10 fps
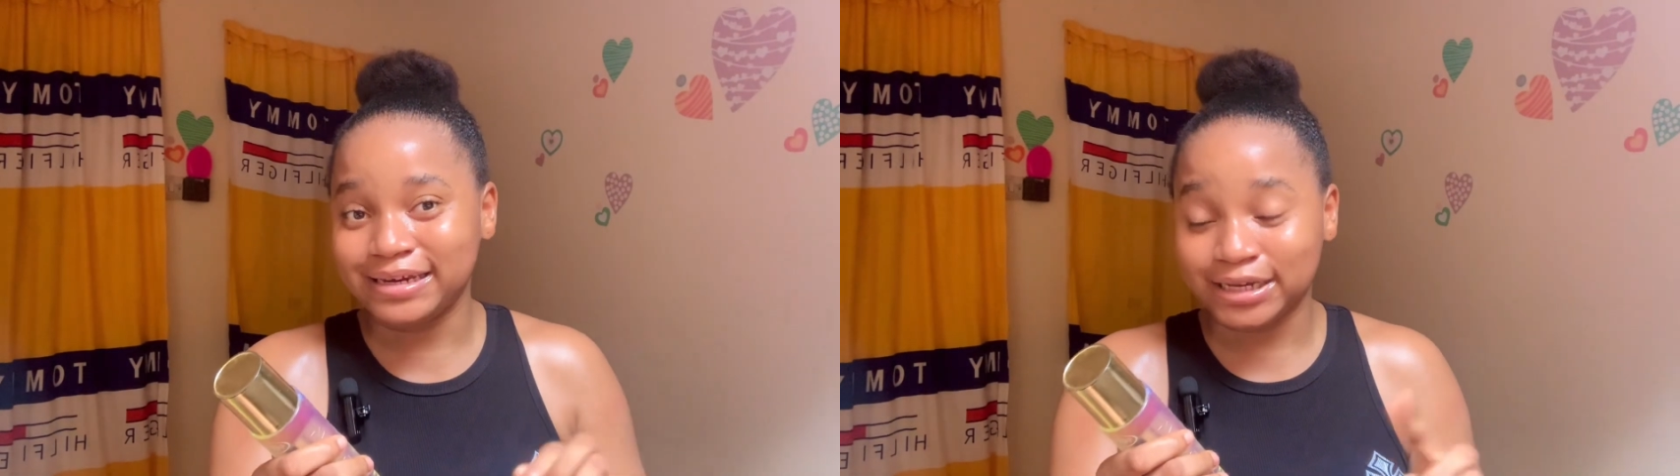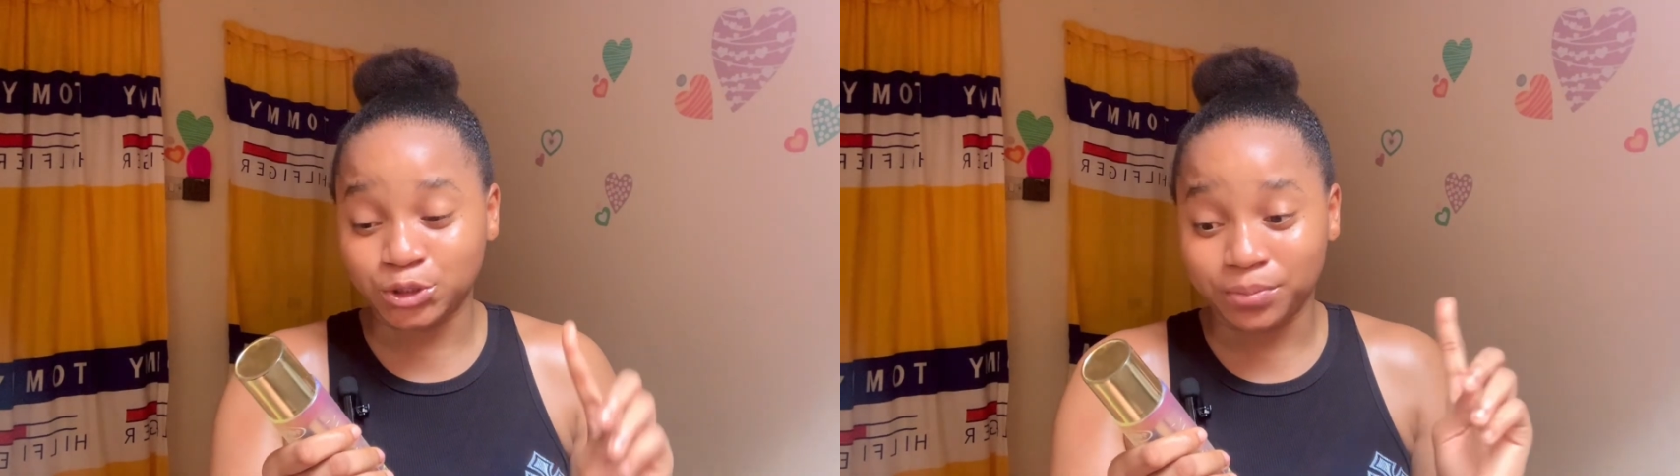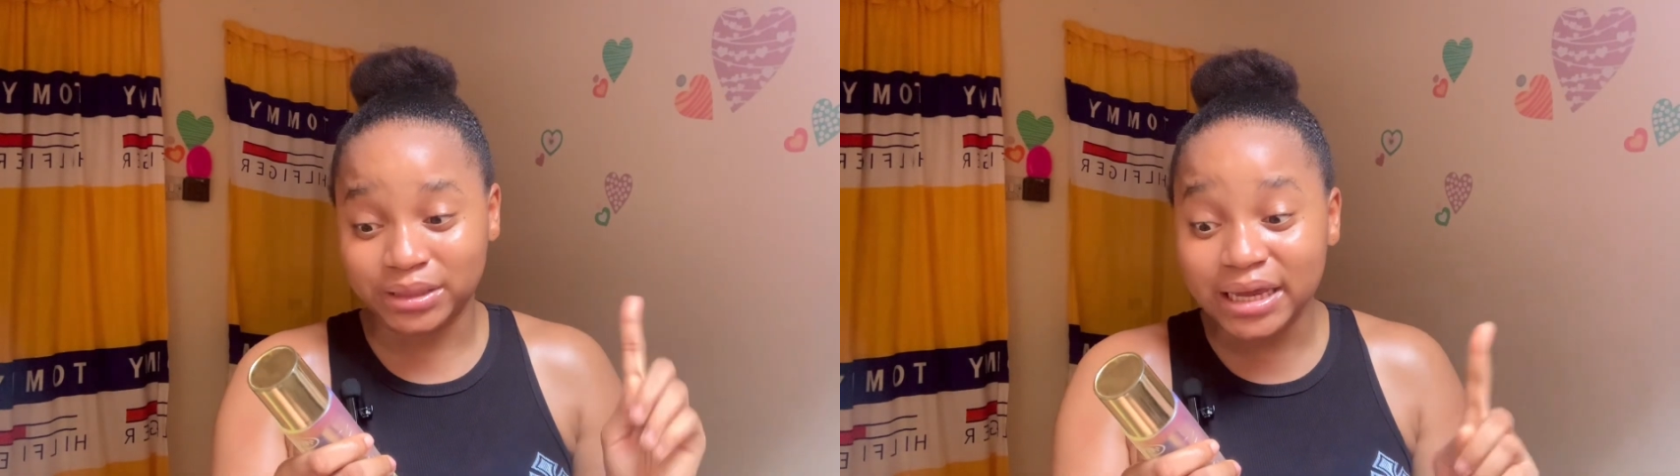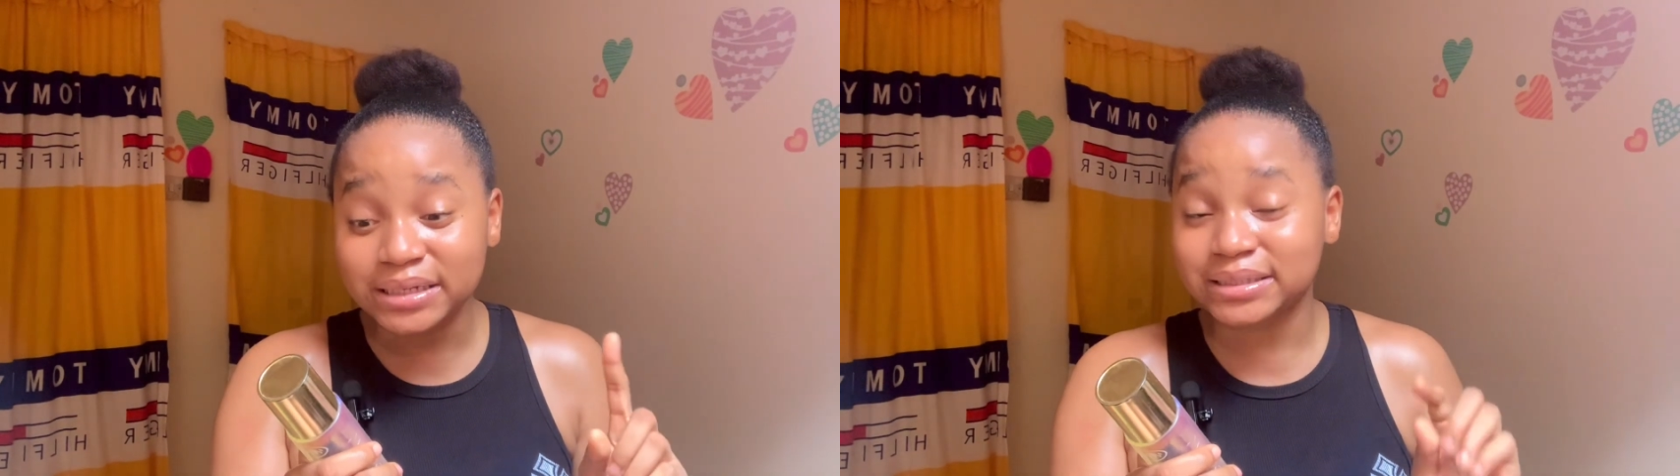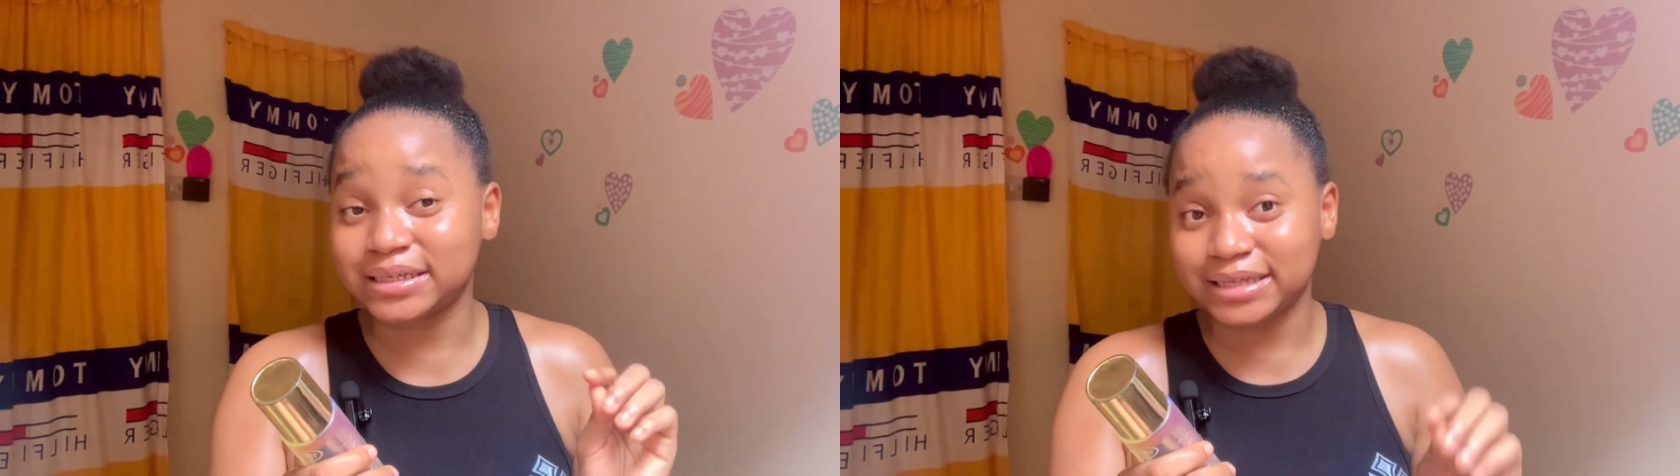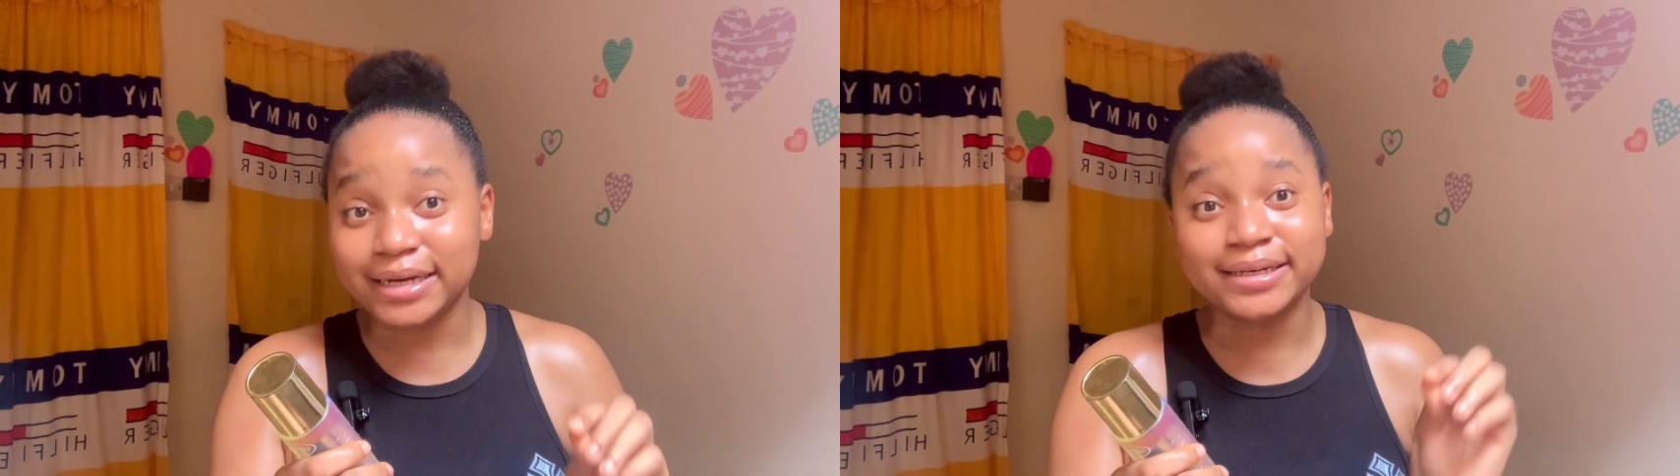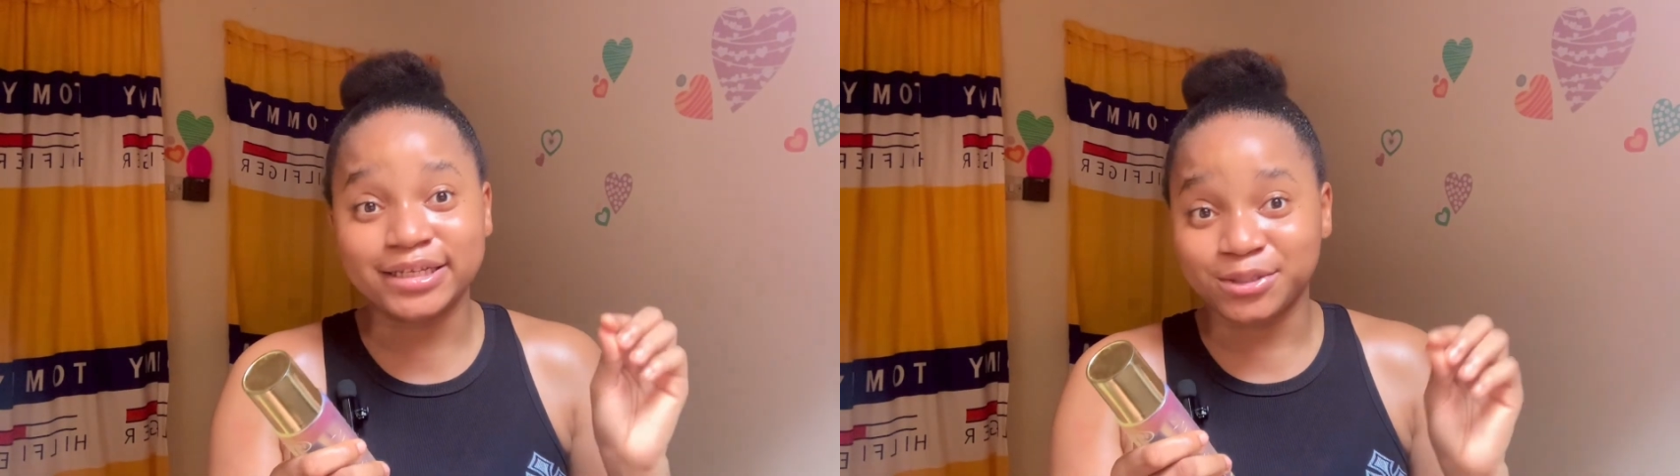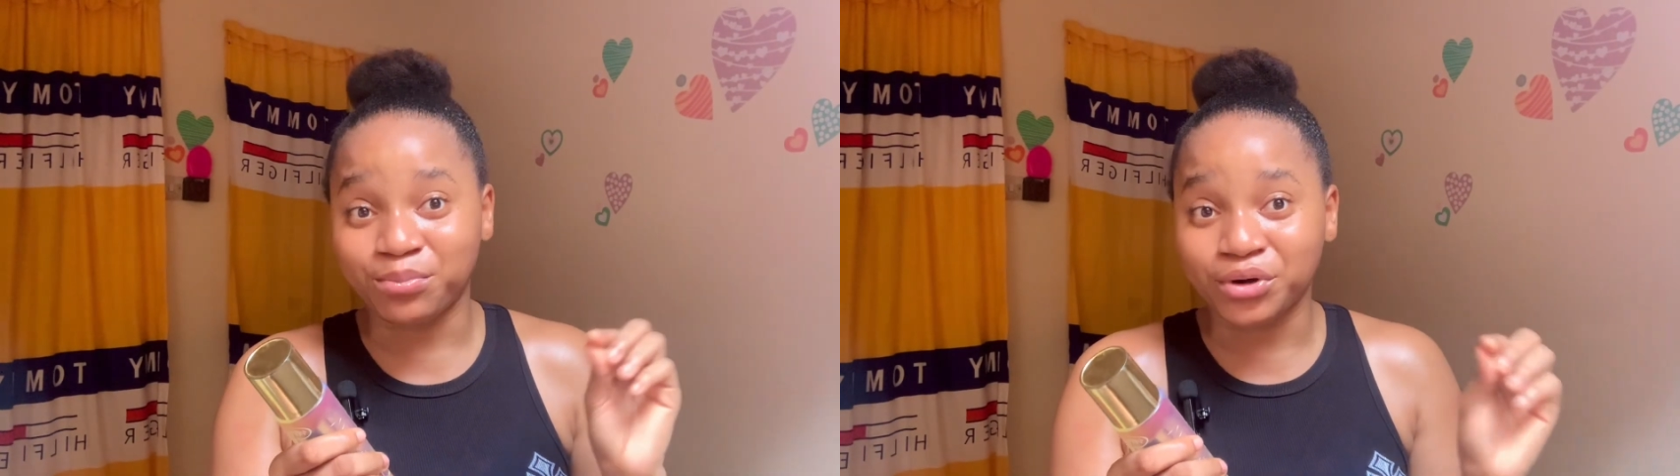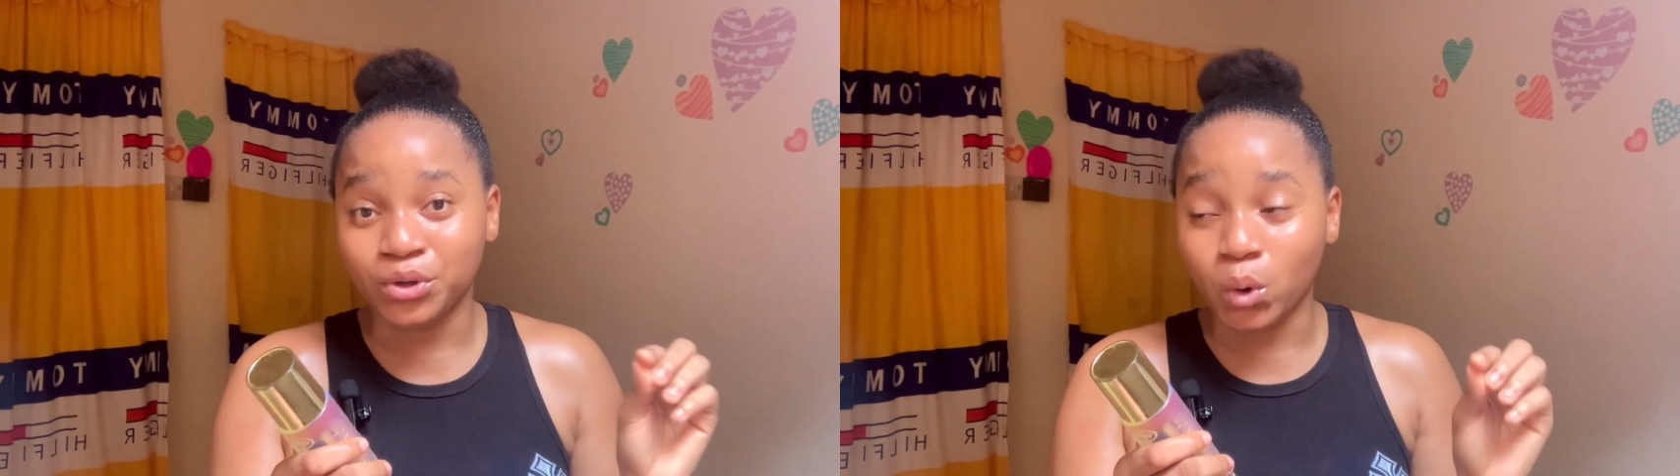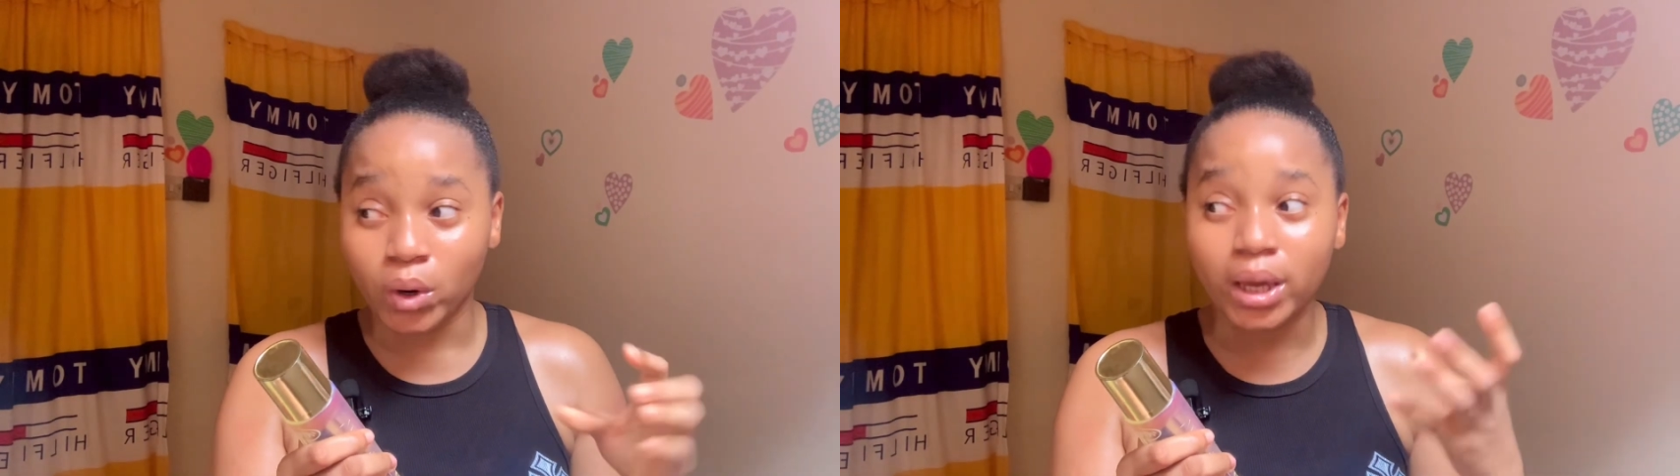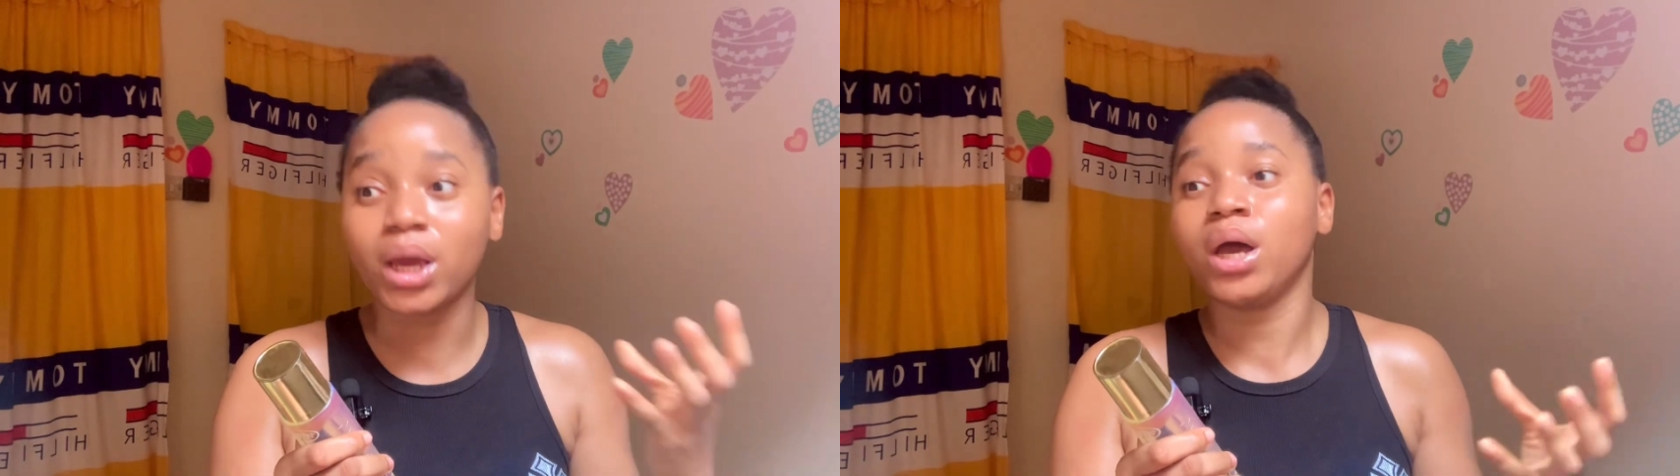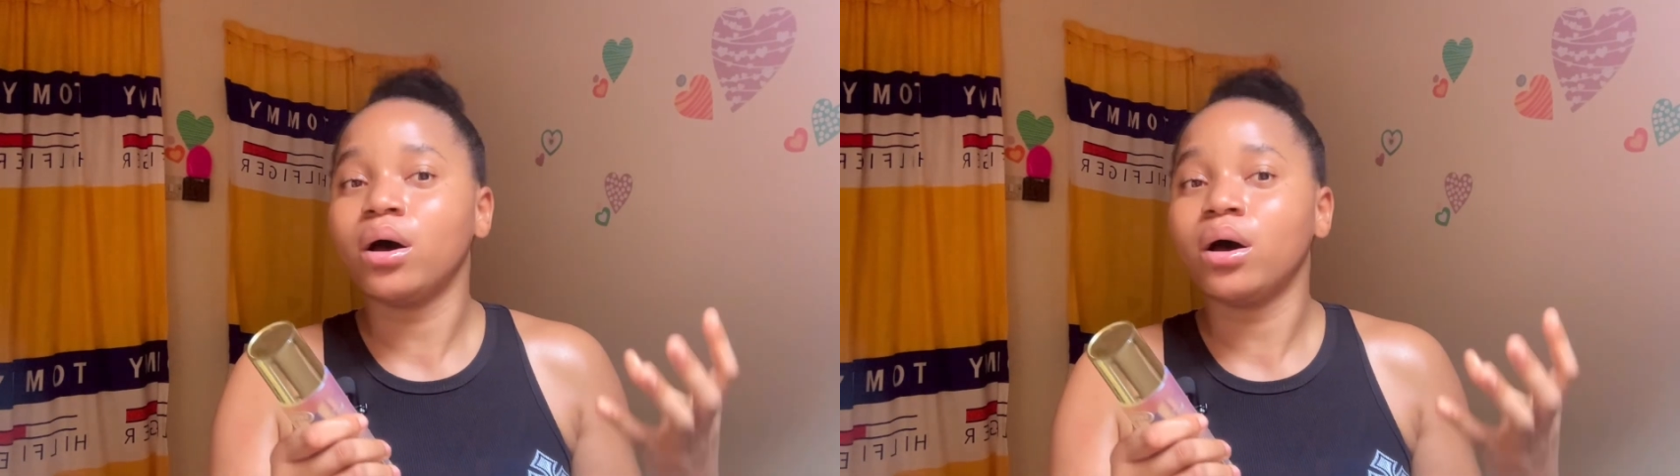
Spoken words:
There are some things they said in this body oil.